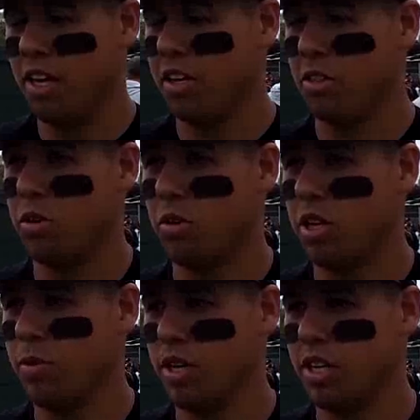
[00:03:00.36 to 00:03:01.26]
He can throw
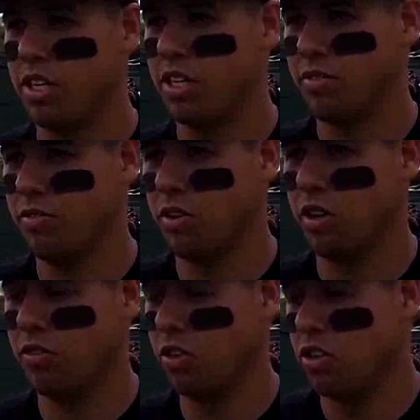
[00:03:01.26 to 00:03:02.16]
any pitch
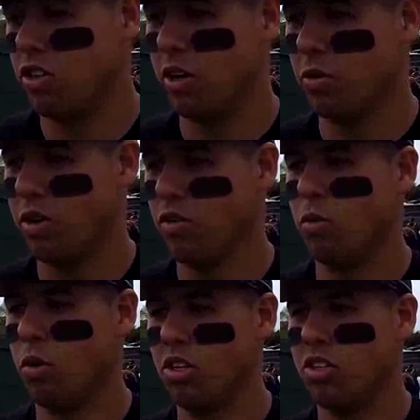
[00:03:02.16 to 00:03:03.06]
for a strike whenever
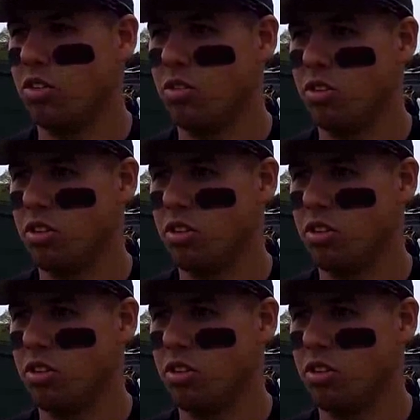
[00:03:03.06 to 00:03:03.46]
he wants to.